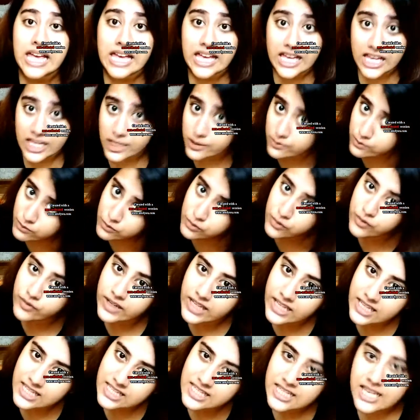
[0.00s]
is
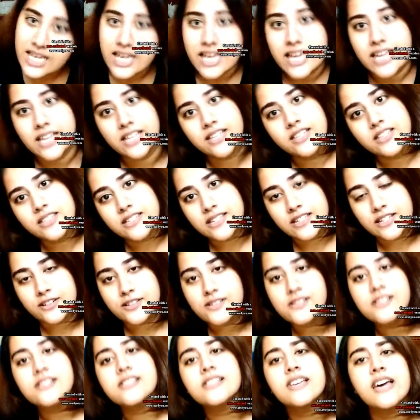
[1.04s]
movies in
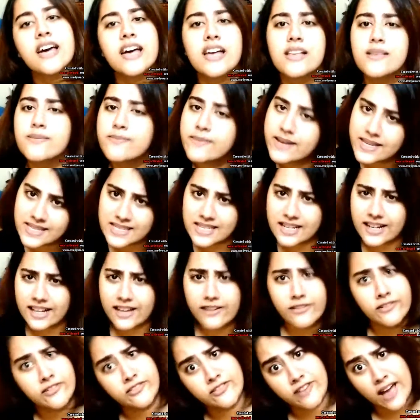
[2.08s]
serials and basically
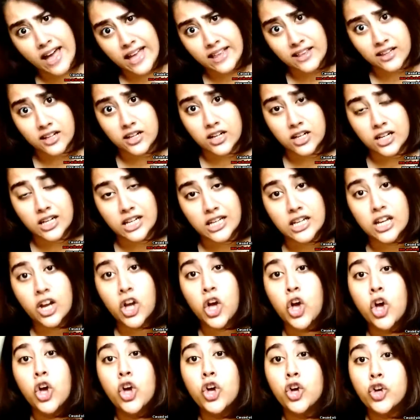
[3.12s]
fangirling.
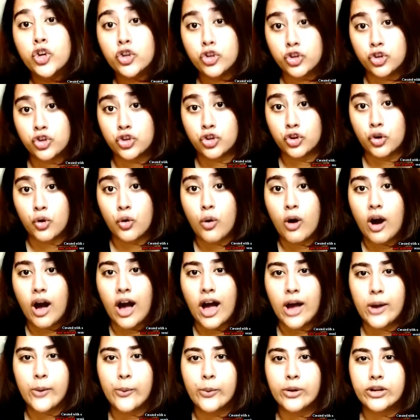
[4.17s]
So
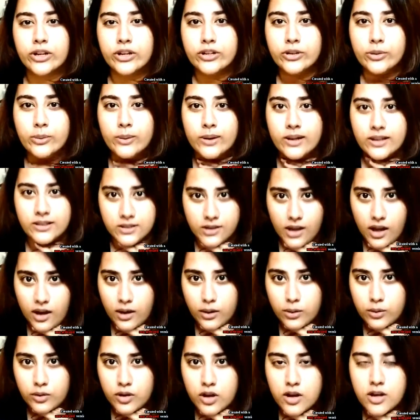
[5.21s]
I wanted to list
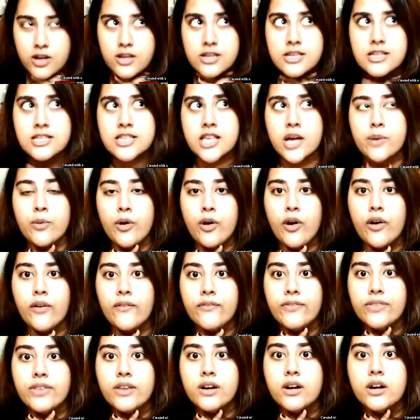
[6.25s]
out some
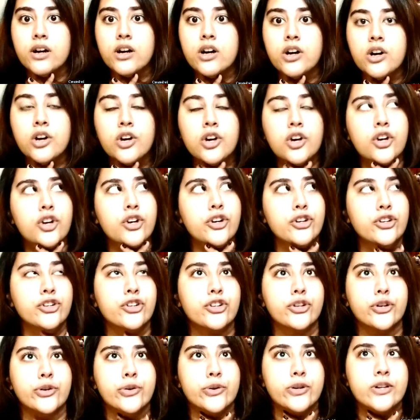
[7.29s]
of the
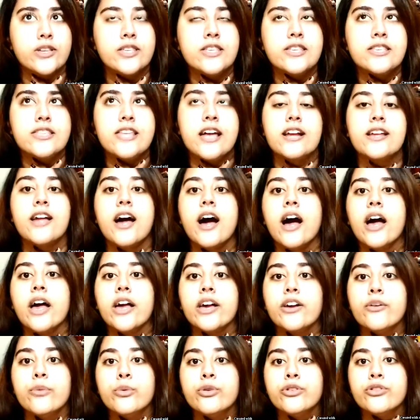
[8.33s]
shows that
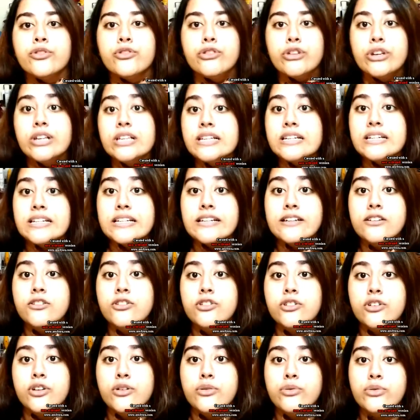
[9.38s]
I was recently
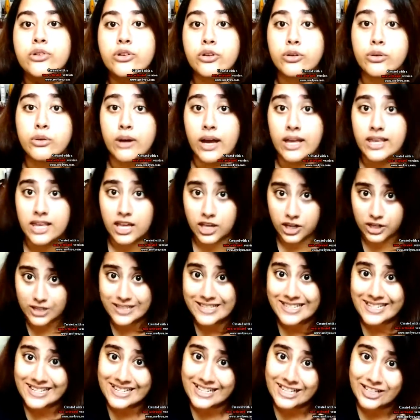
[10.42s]
introduced to and I
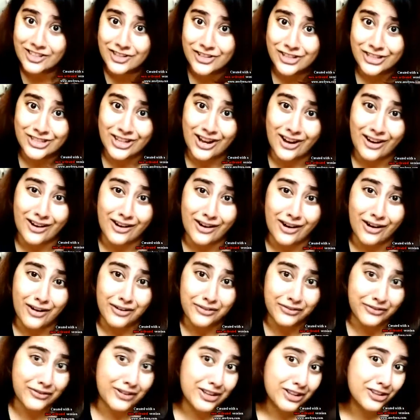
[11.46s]
recently just uh,
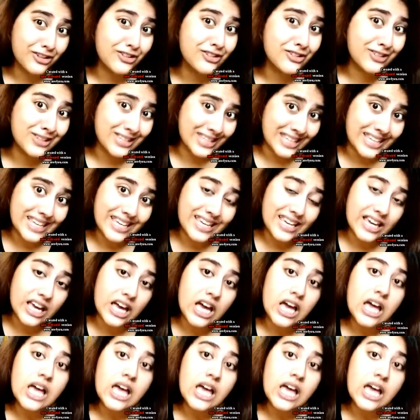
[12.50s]
finished seeing